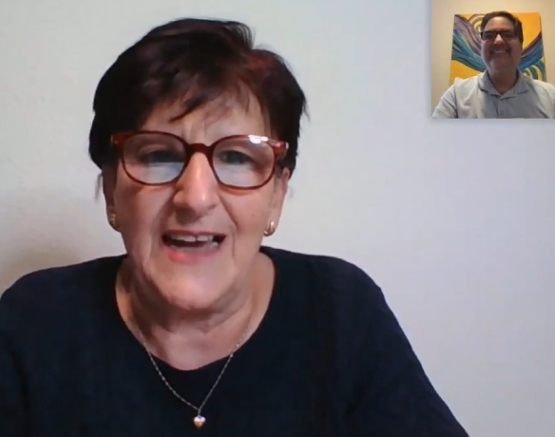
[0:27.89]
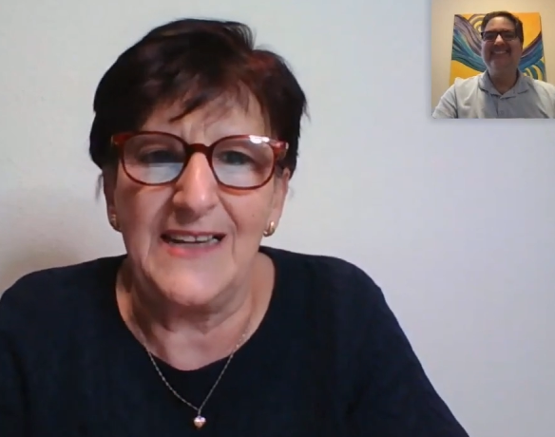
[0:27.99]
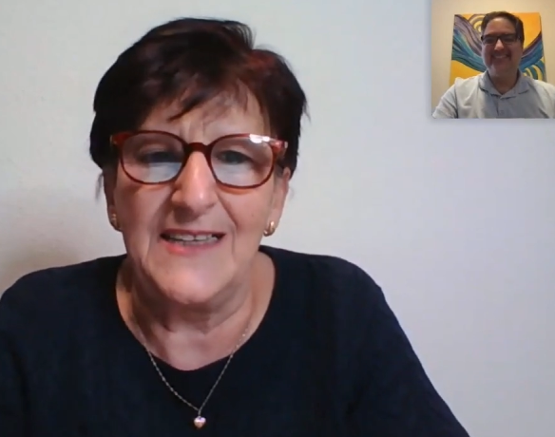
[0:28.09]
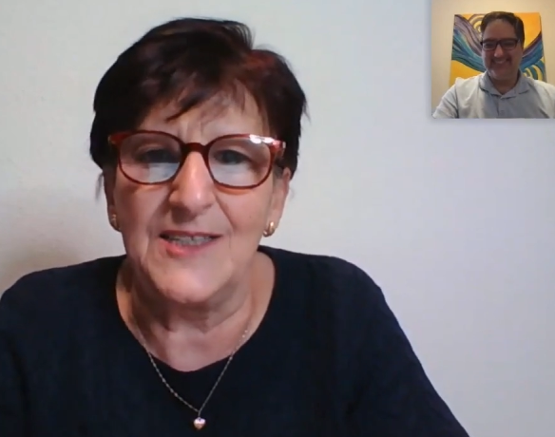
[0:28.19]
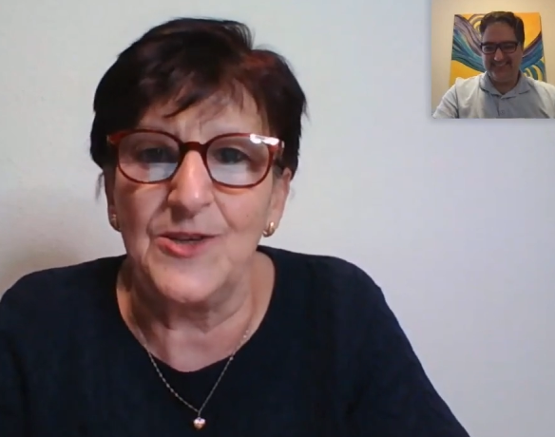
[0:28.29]

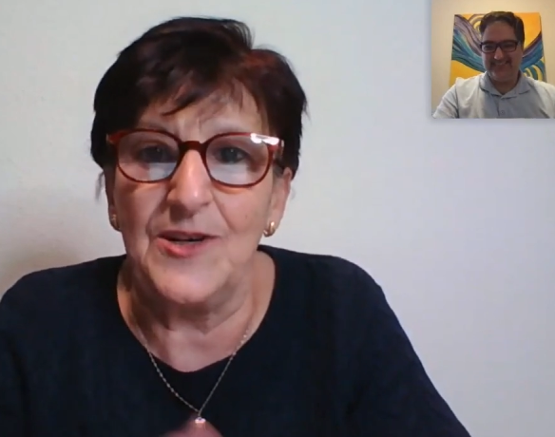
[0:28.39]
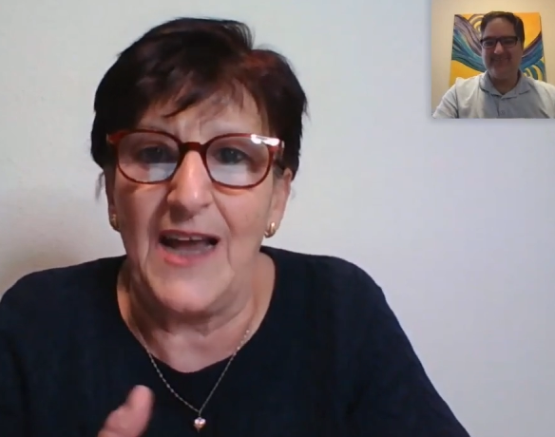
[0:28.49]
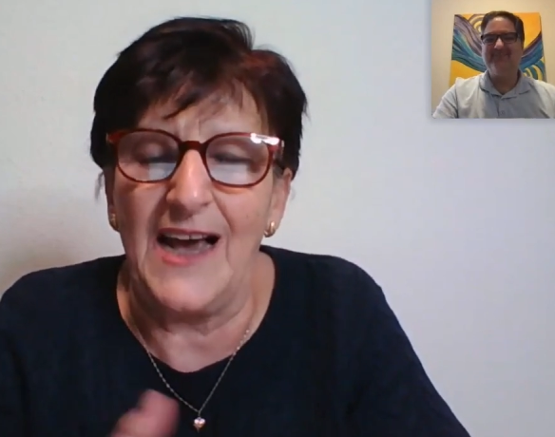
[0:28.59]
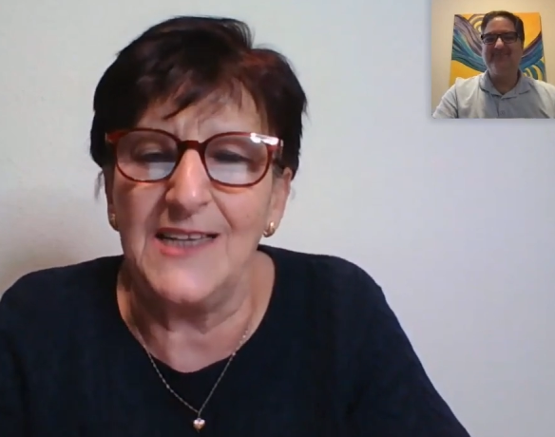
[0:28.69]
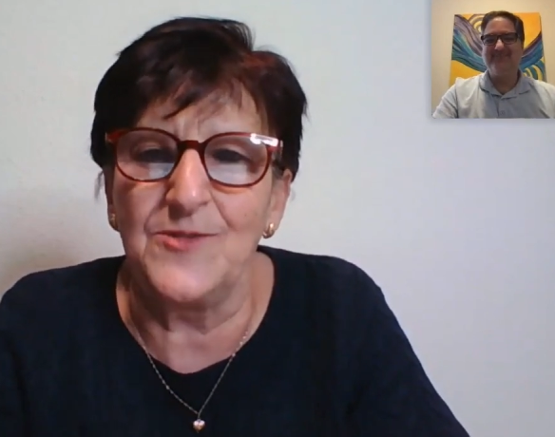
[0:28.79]
Speaker 1: and it's so
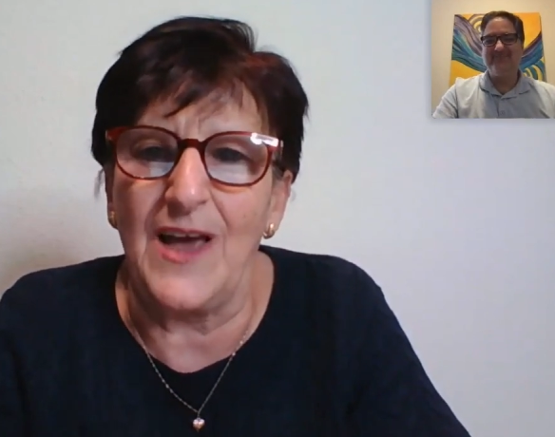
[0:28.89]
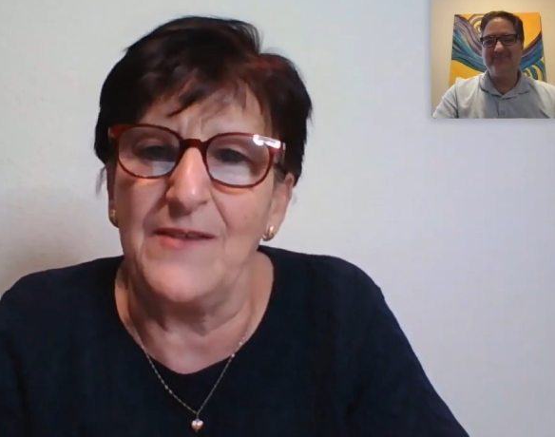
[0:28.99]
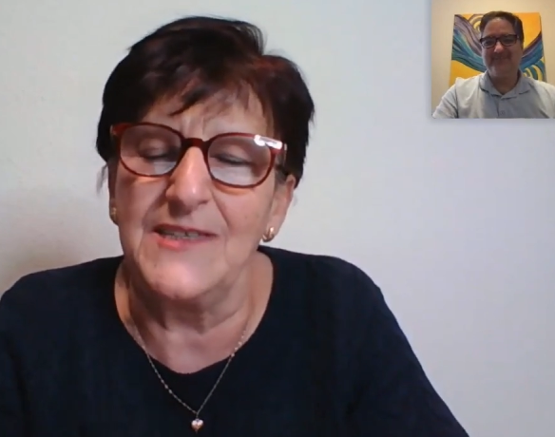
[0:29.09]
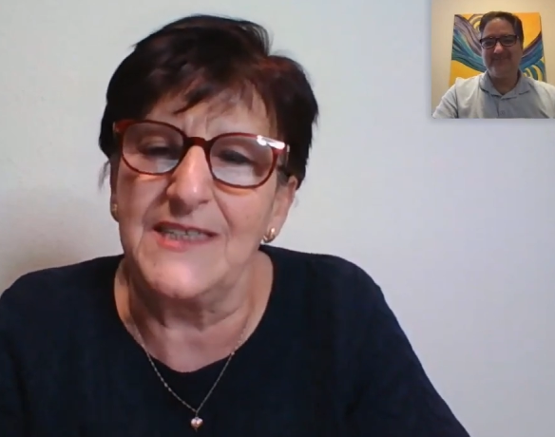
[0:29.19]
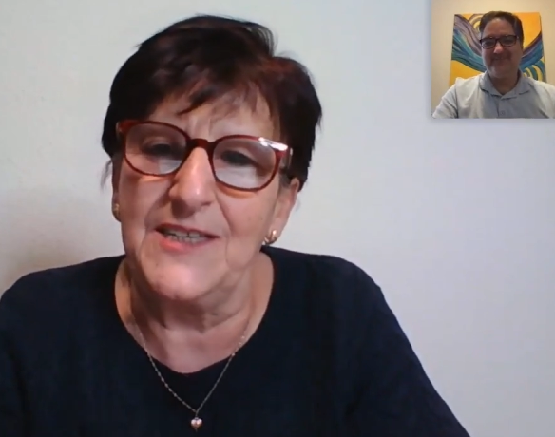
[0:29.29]
nice. We
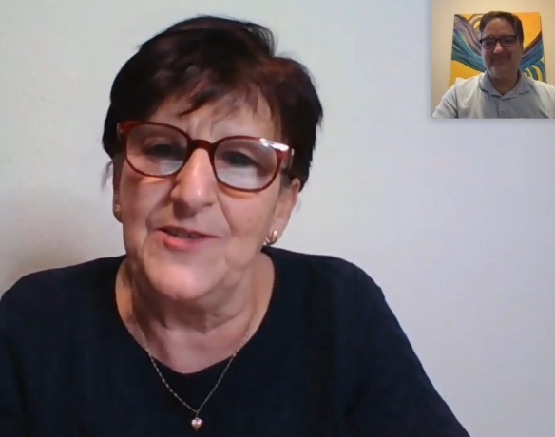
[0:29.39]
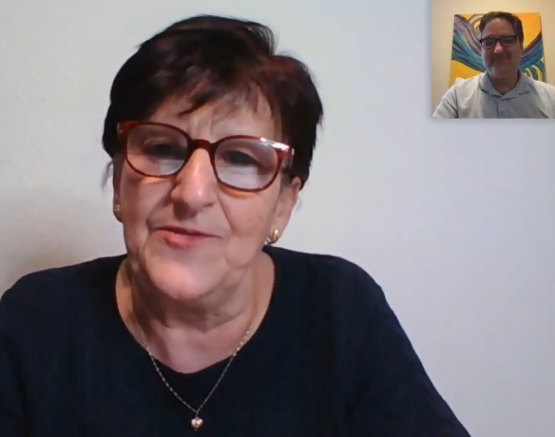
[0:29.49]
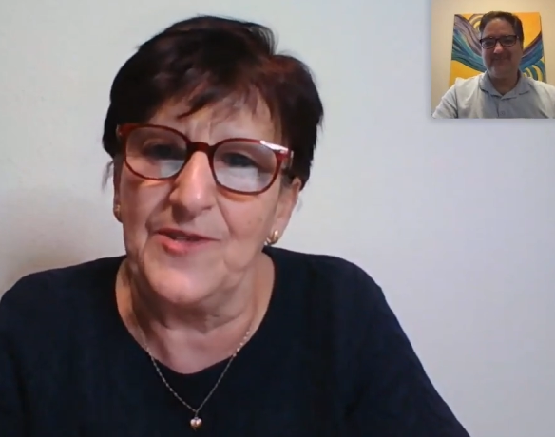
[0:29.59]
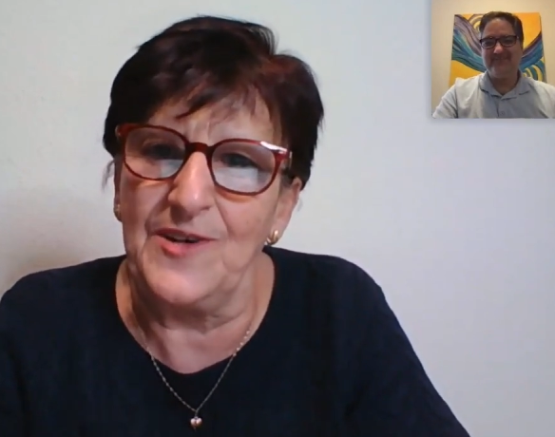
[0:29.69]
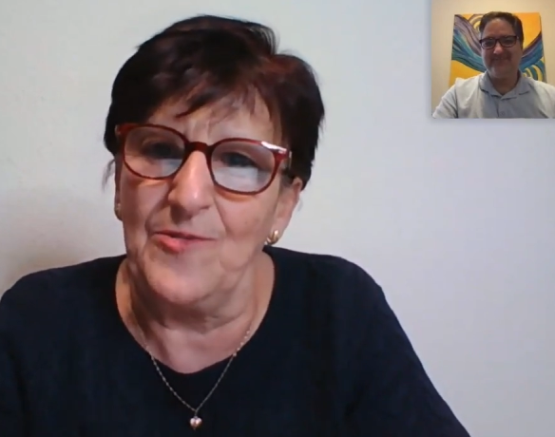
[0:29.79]
haven't seen you
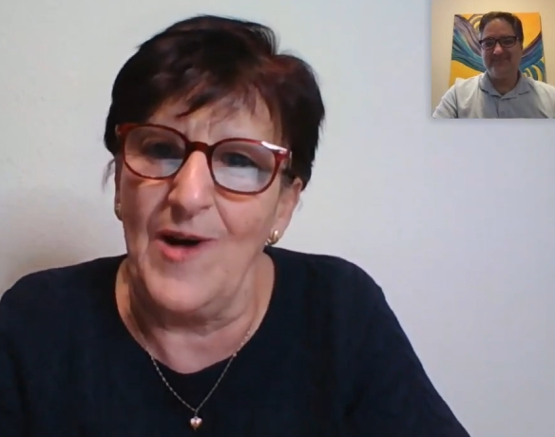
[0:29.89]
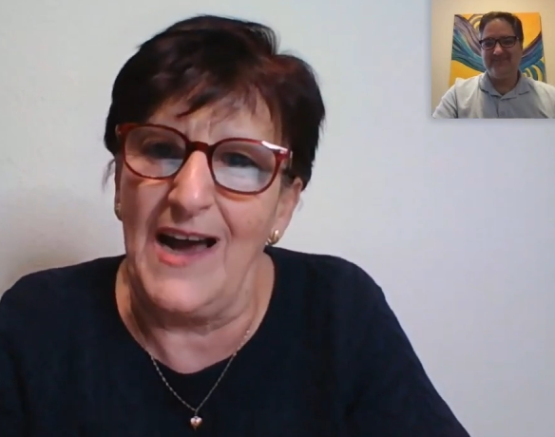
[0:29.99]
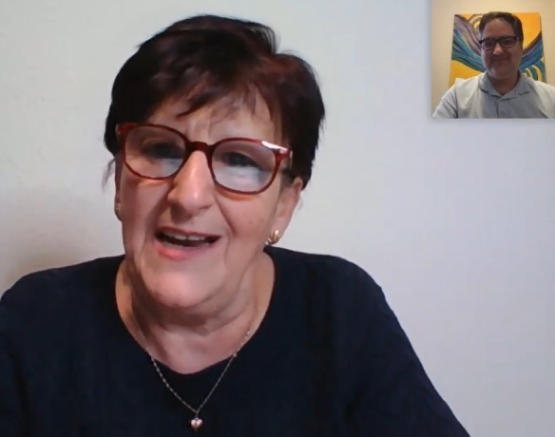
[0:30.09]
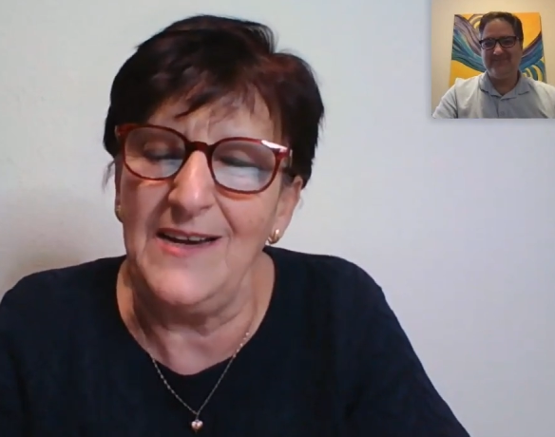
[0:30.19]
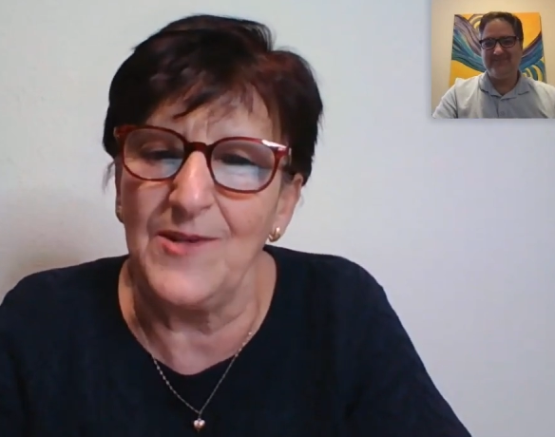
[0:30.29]
for a
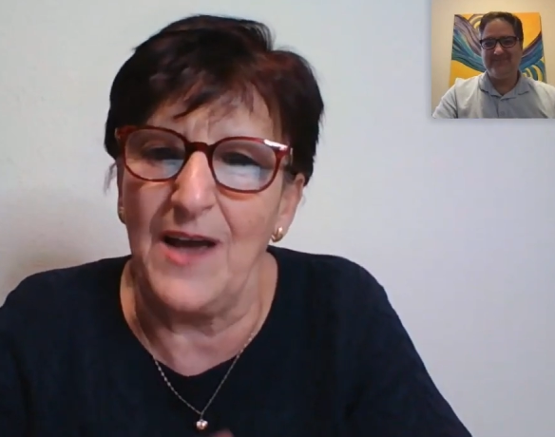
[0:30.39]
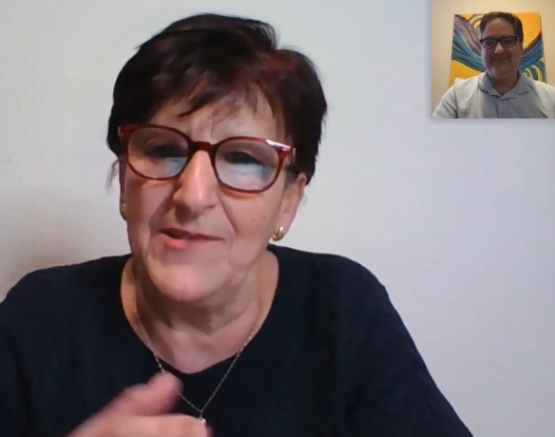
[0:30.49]
while. We